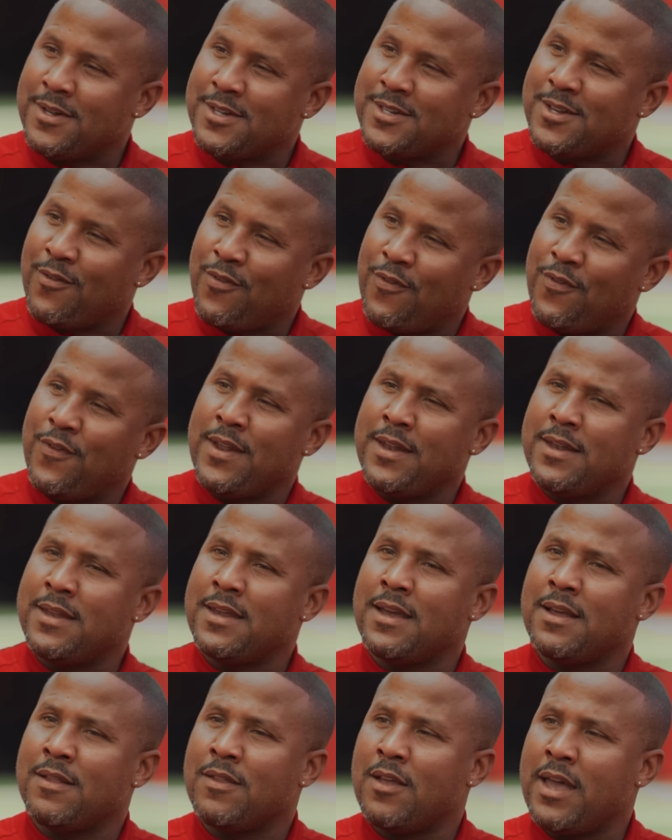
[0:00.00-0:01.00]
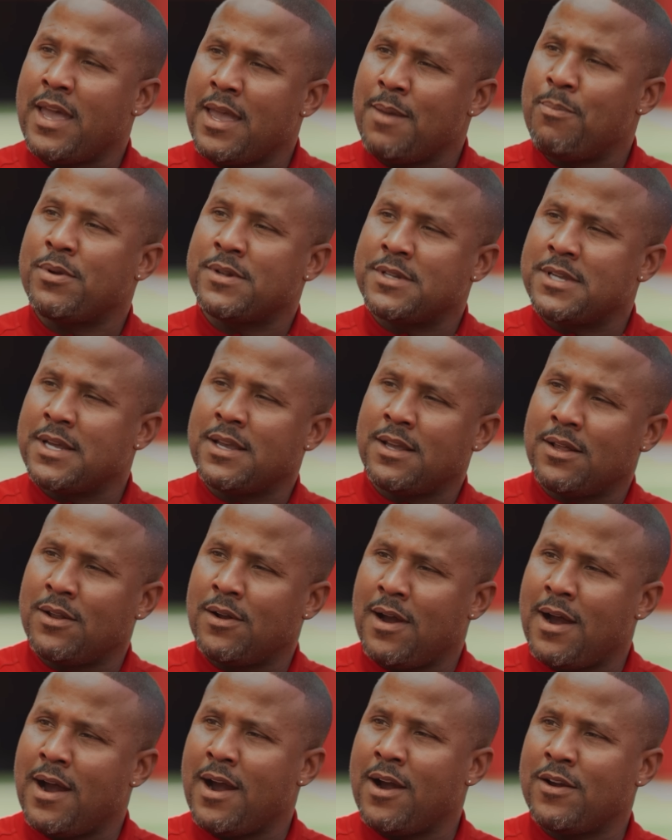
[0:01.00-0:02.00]
defending a particular
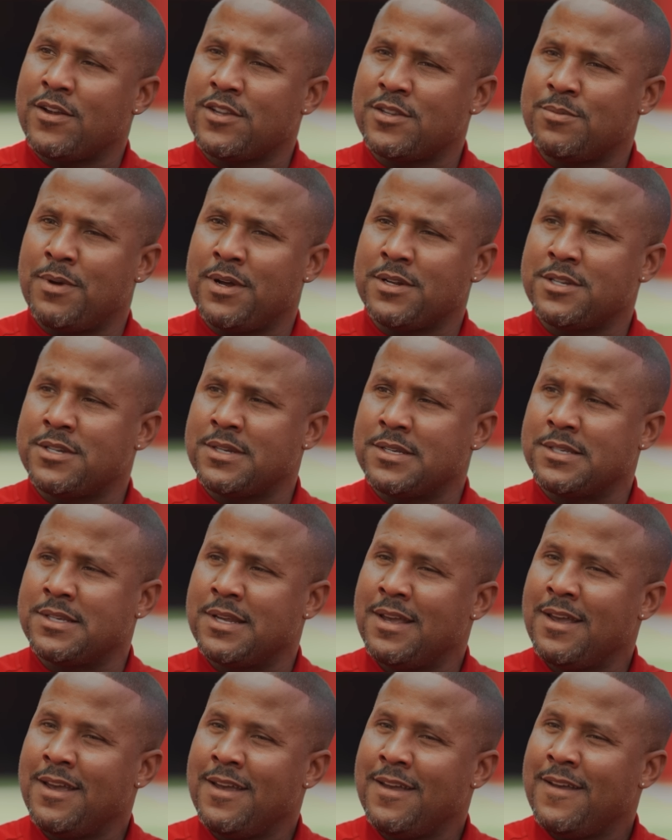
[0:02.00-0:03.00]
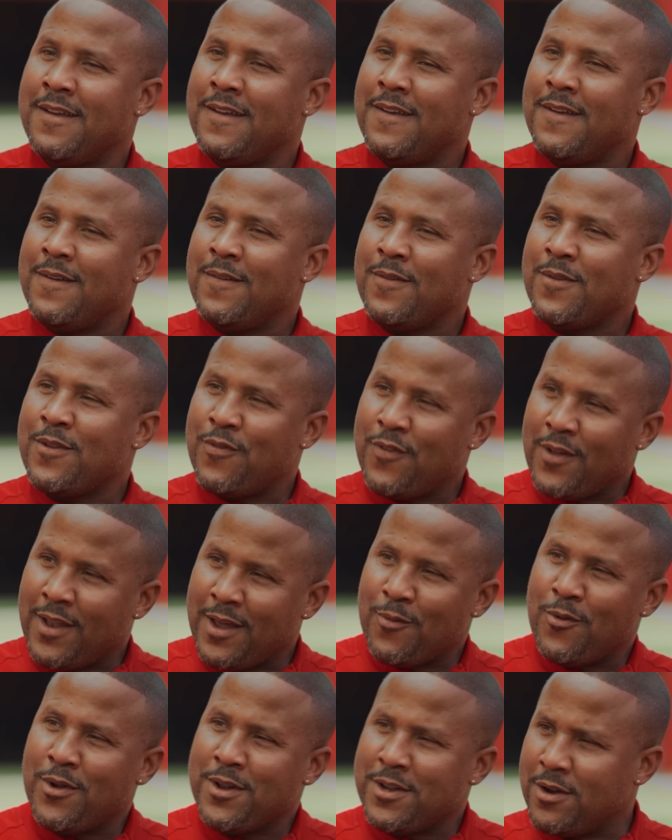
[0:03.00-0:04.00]
hire as much as you felt
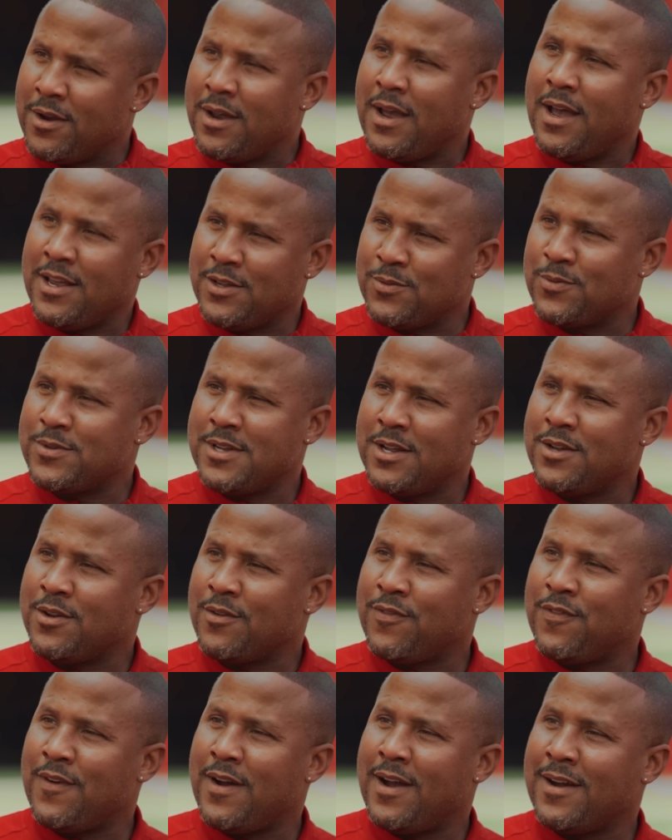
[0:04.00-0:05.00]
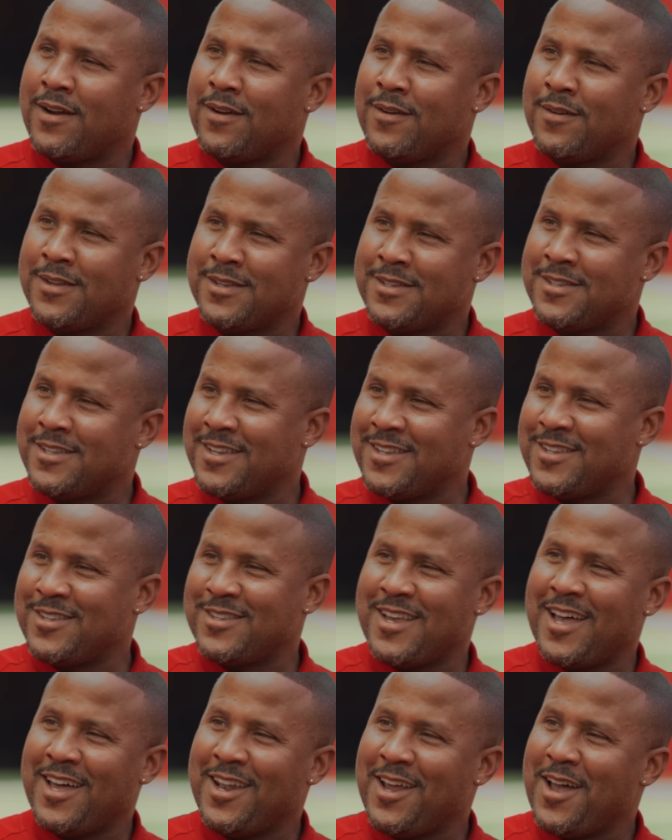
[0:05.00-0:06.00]
like one of your guys was under fire. Is, is
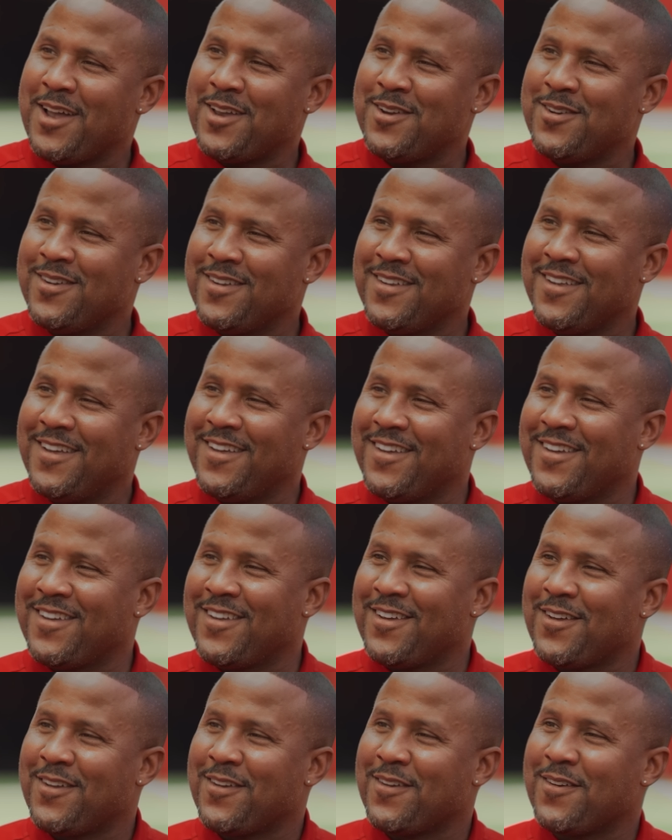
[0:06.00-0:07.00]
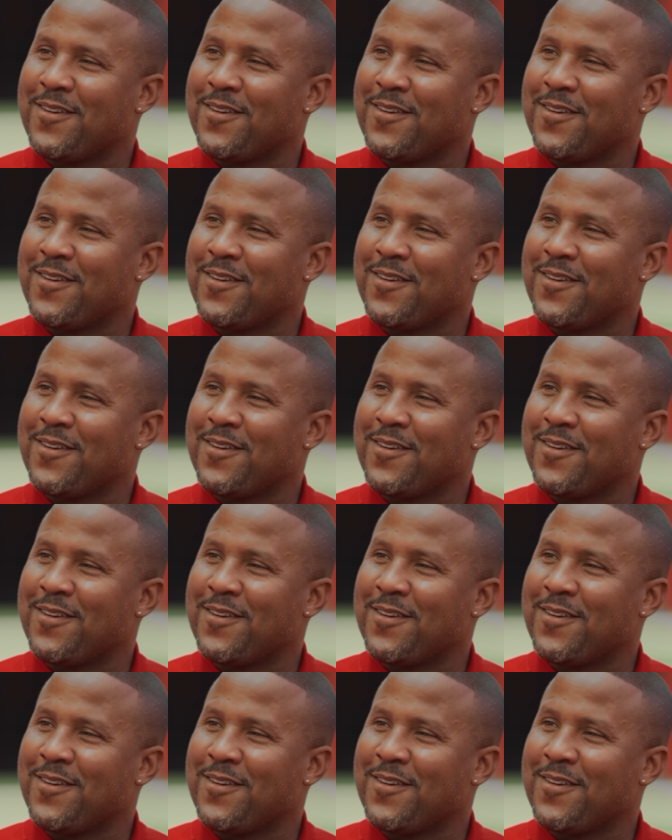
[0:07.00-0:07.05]
that accurate? I'd say it's two